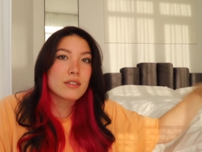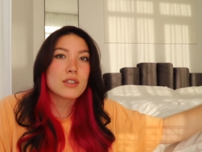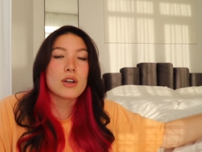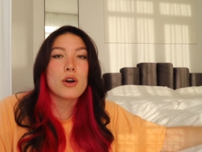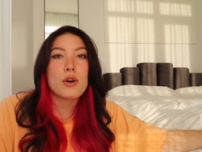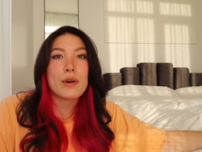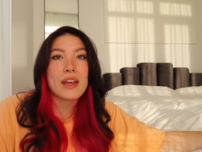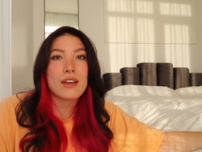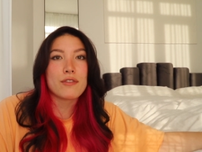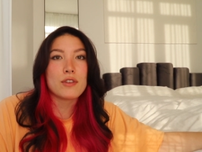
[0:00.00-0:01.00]
So
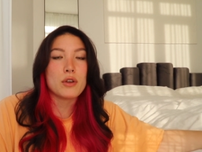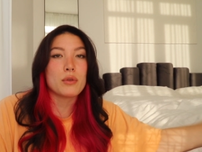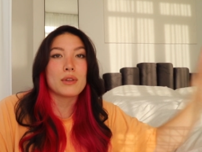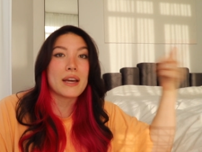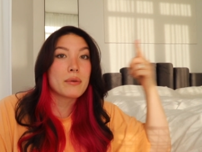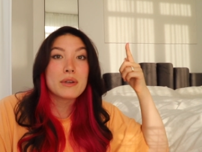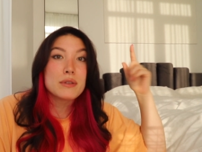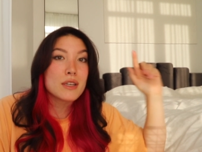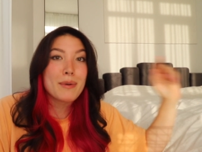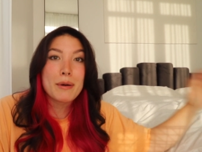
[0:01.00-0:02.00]
if you like what you
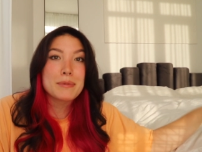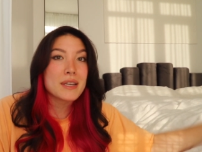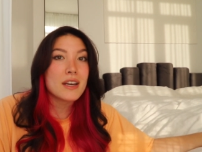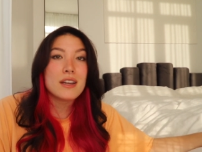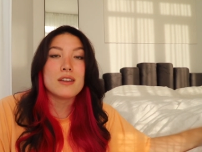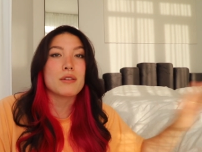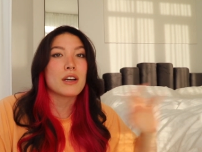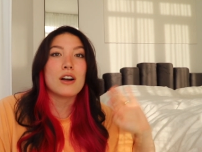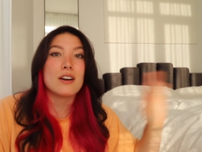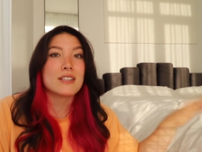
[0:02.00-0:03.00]
see on my website, you
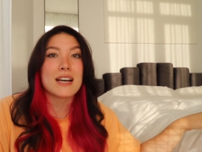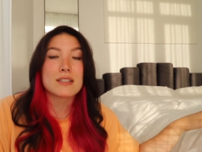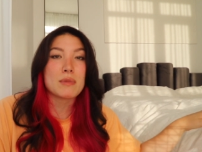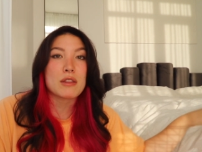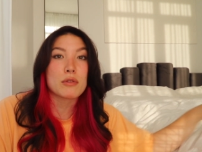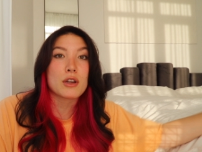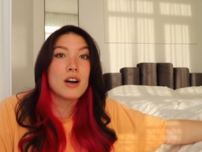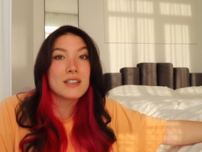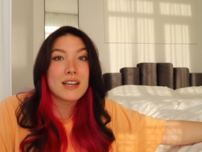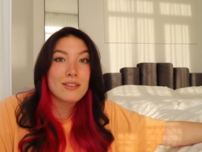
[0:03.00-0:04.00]
can contact me through the
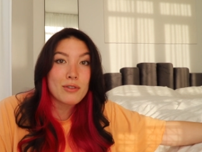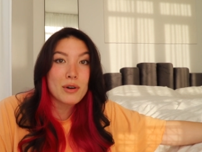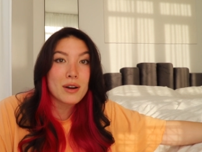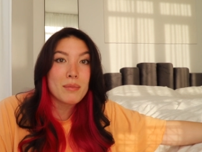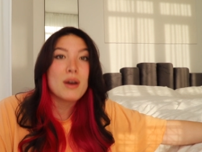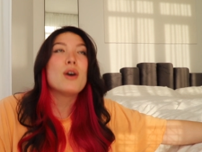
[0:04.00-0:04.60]
contact form,